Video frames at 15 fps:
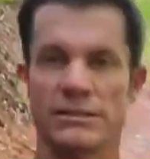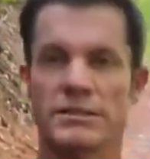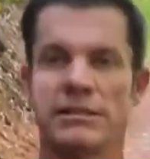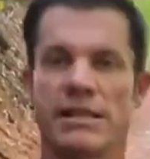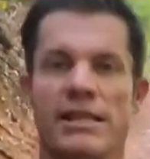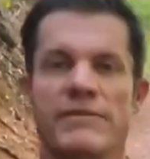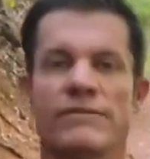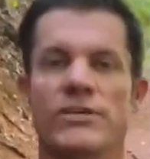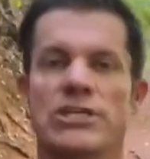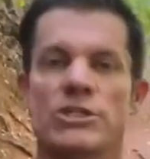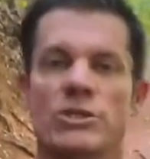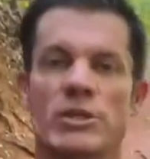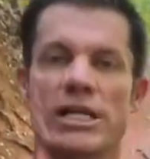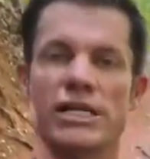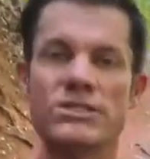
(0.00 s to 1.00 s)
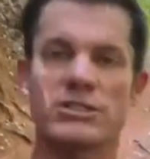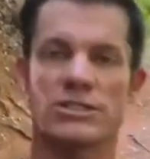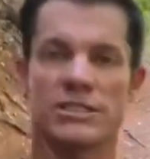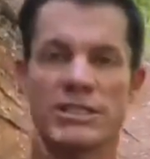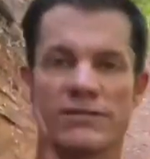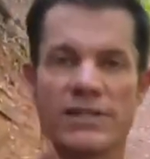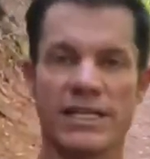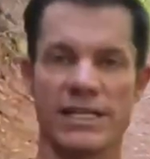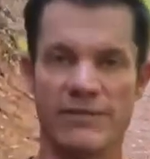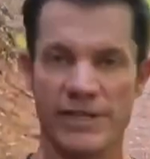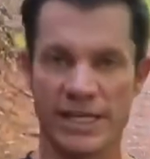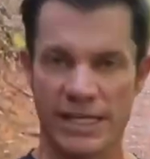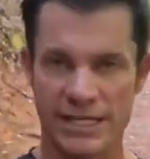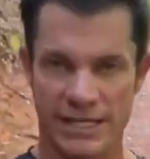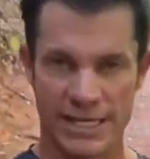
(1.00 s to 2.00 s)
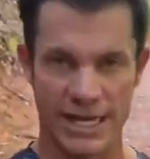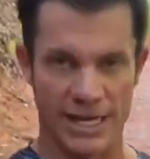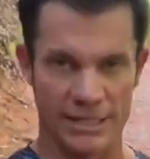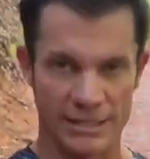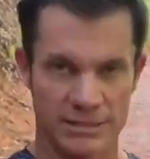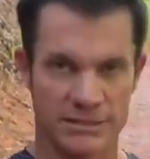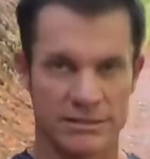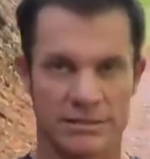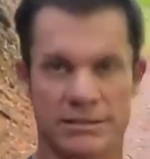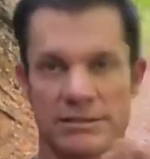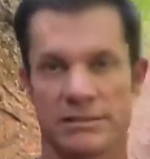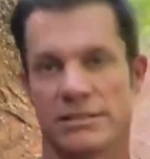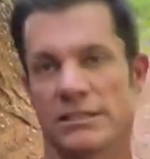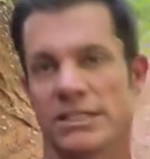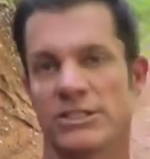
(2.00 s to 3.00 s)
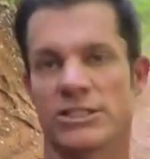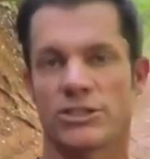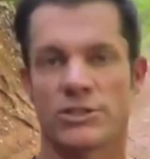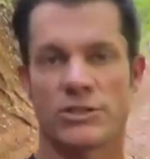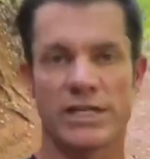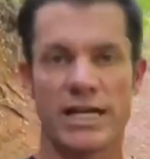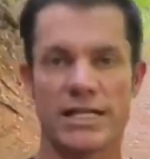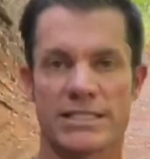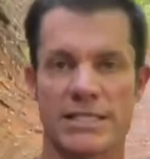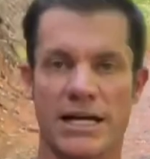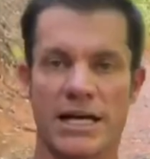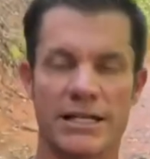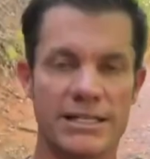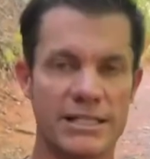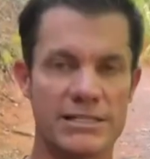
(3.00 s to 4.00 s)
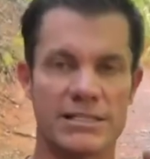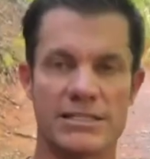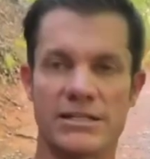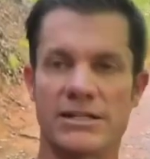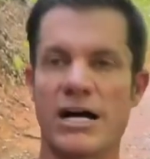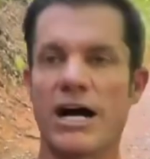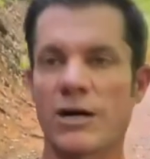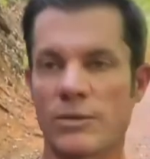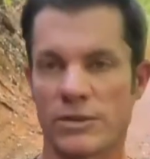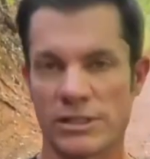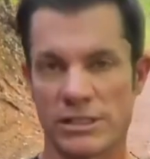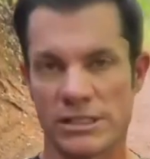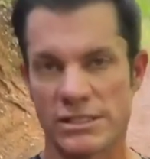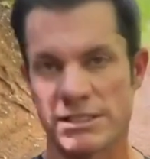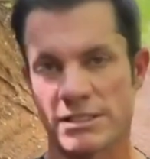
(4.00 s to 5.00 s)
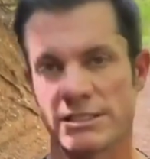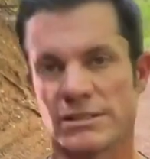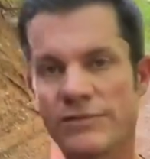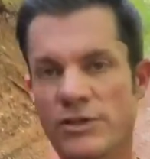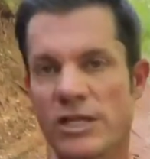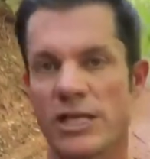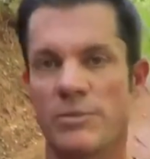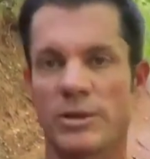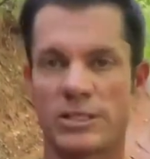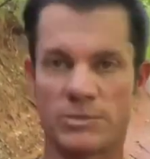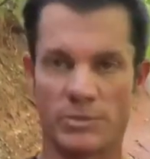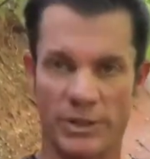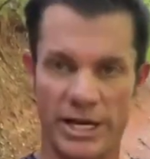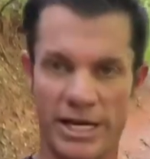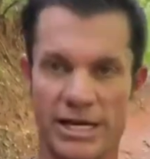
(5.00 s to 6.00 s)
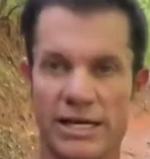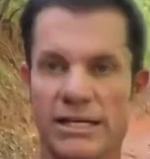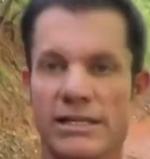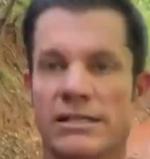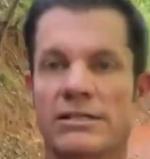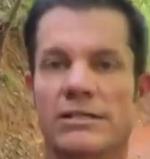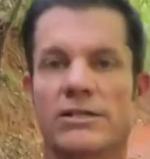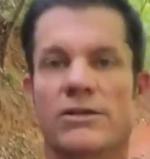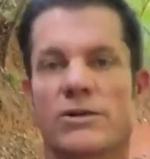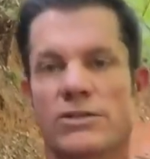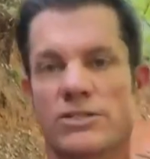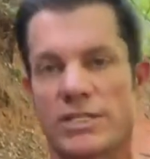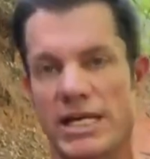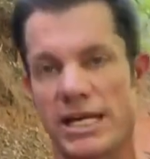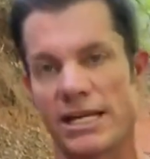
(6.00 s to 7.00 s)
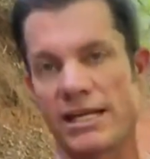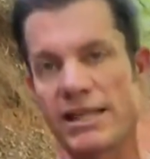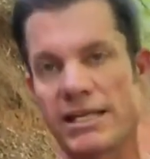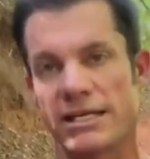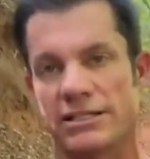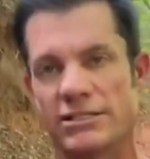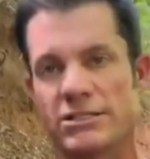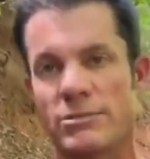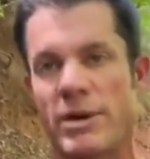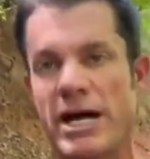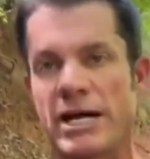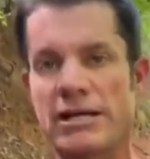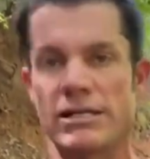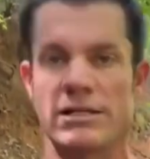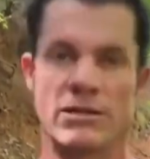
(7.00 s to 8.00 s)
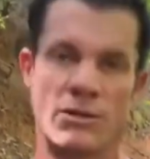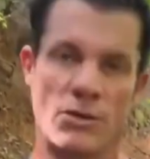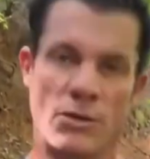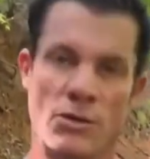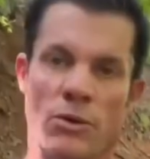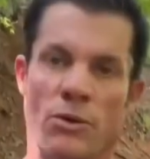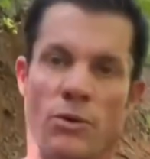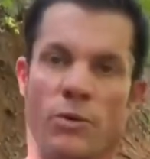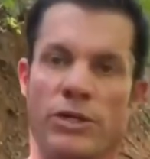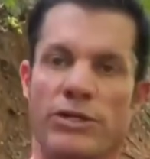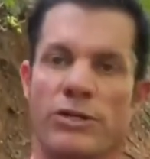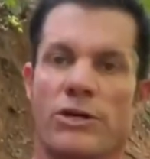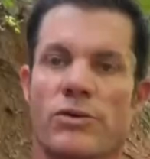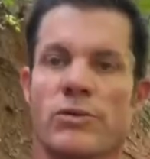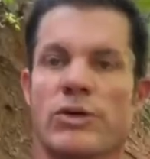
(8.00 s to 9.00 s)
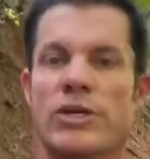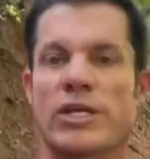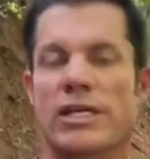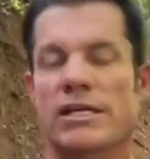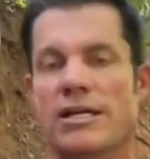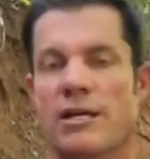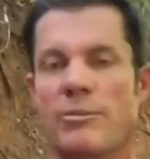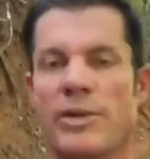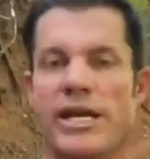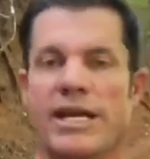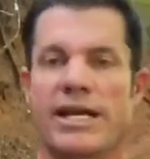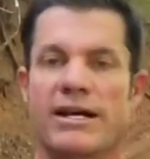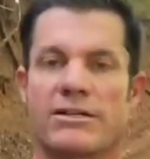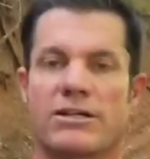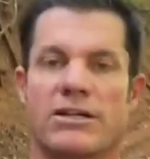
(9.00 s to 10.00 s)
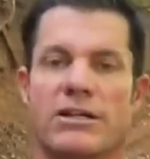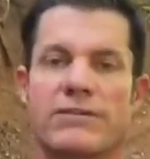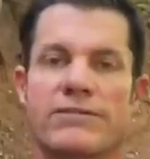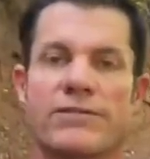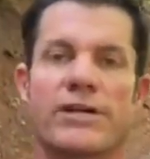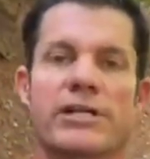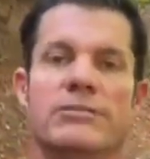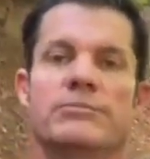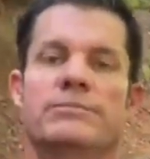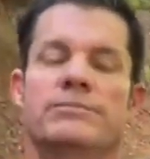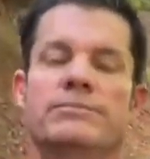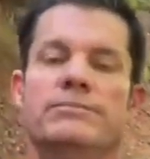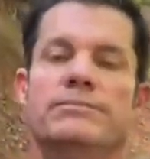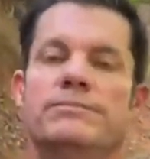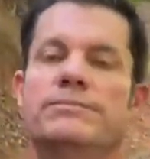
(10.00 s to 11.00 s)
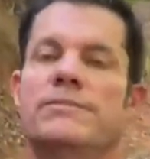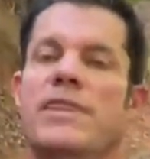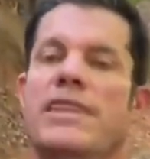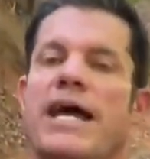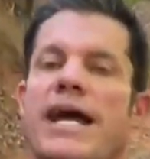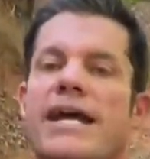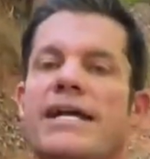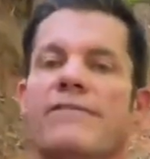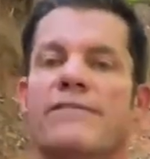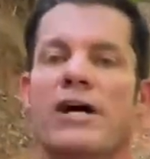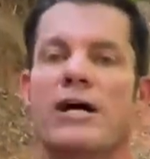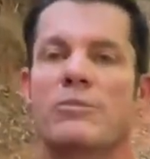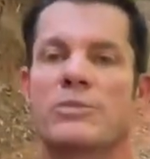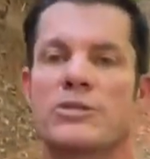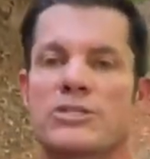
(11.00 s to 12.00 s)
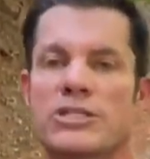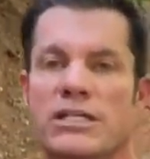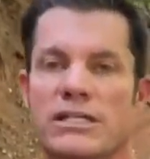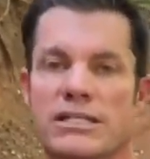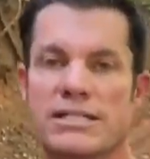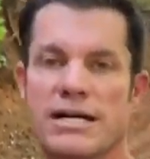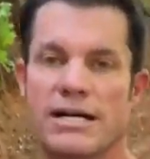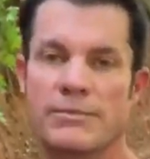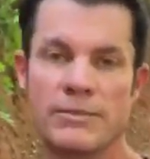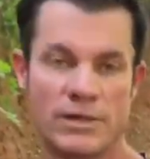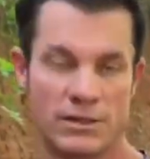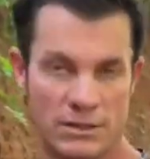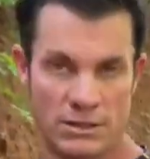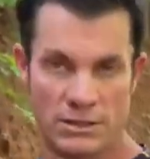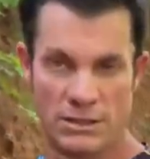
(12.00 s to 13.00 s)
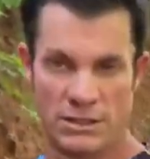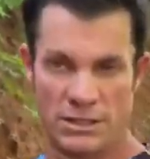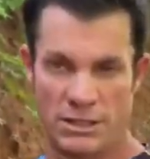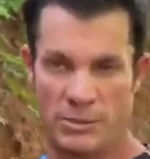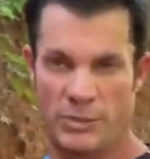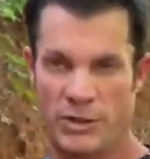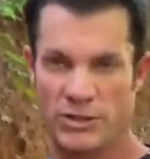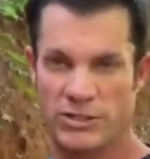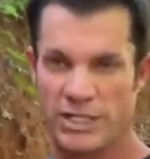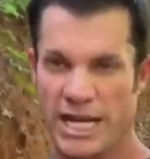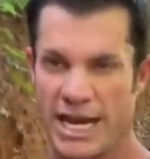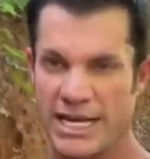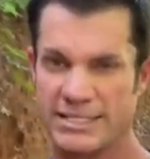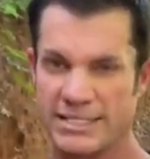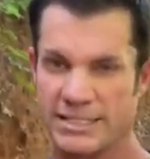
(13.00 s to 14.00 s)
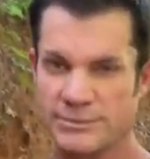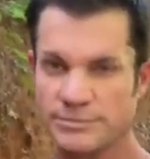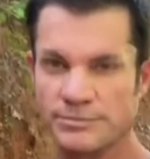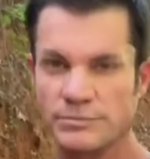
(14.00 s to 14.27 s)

Then visualize yourself leaving it at that. It just creates unnecessary awkwardness if you keep explaining or say anything else about it when you're a rookie at being alcohol free. 95% of the time, the person asking